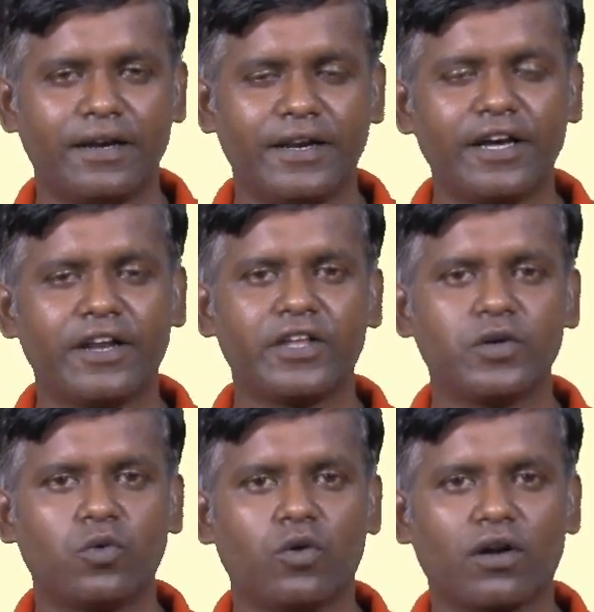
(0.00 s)
nearing
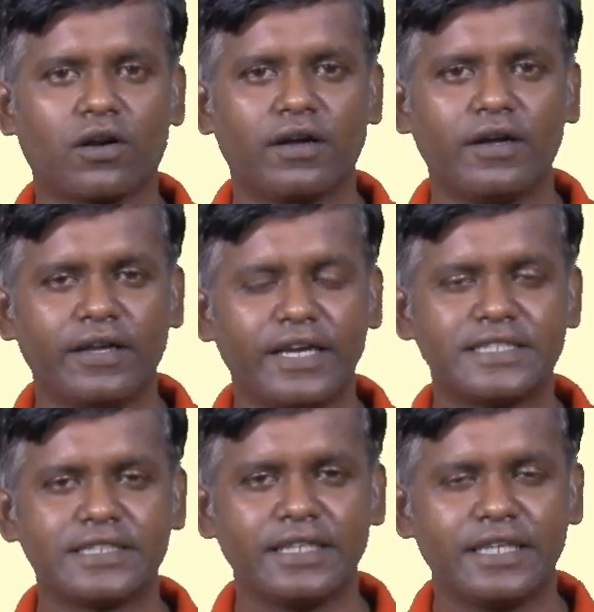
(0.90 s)
you or
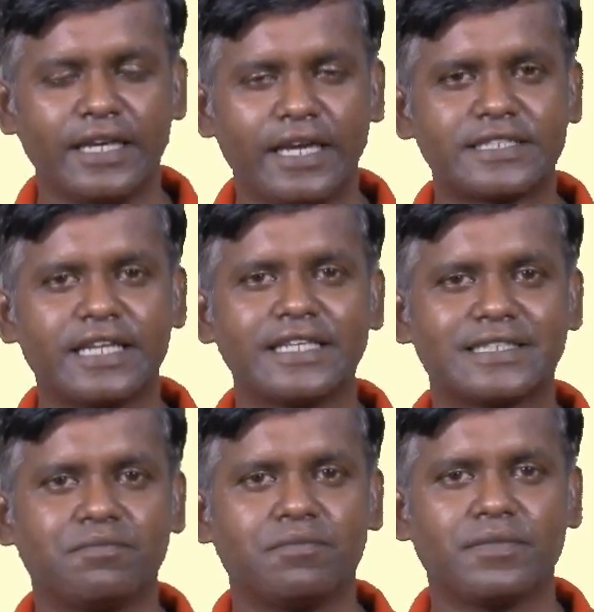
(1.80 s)
is instilling
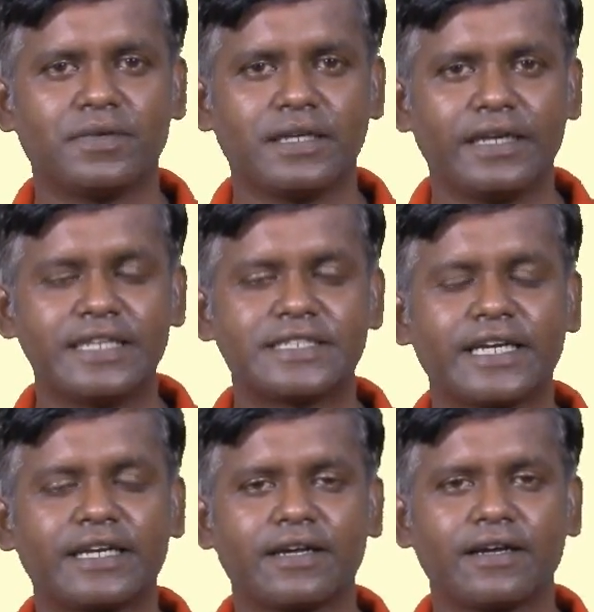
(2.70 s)
some
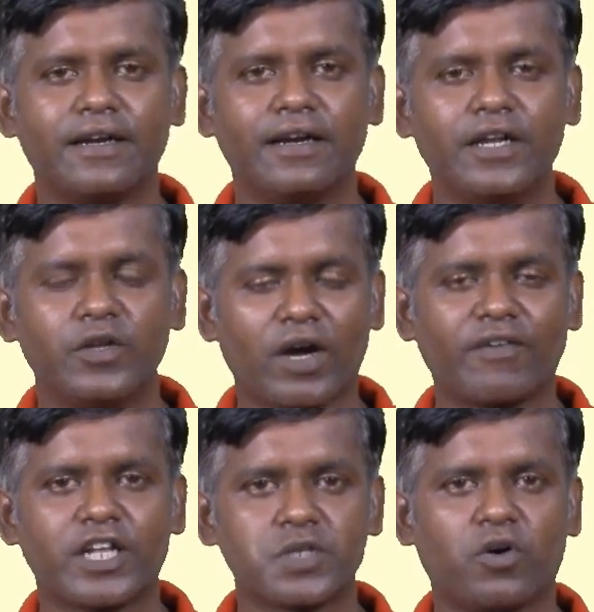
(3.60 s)
instinct, you have
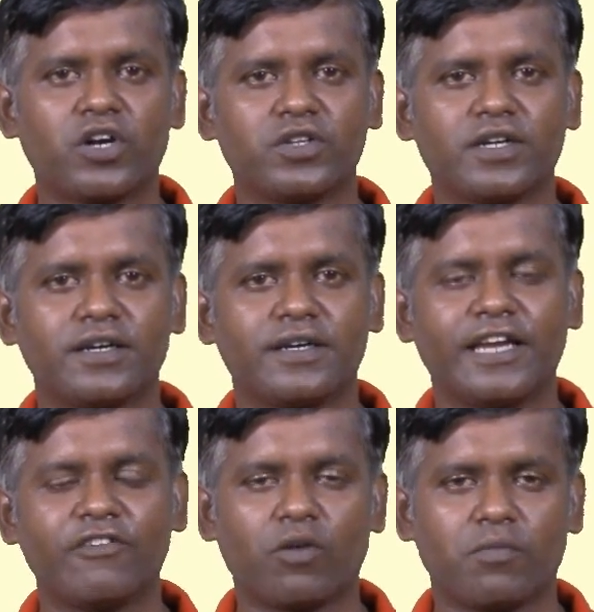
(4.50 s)
to respond to the
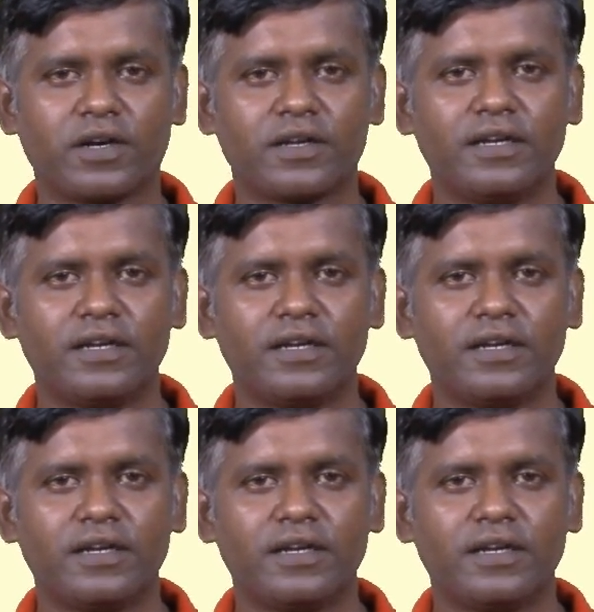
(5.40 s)
environment.